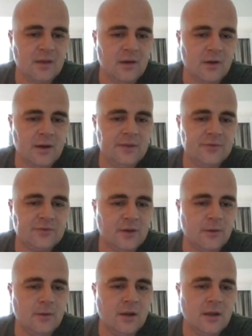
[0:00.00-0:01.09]
All right,
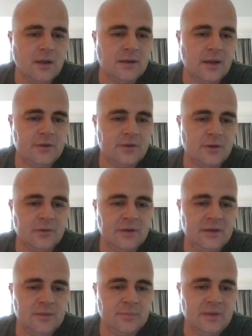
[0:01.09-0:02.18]
so now you don't
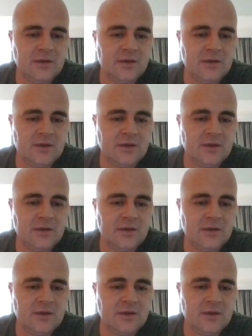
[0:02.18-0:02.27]
need to be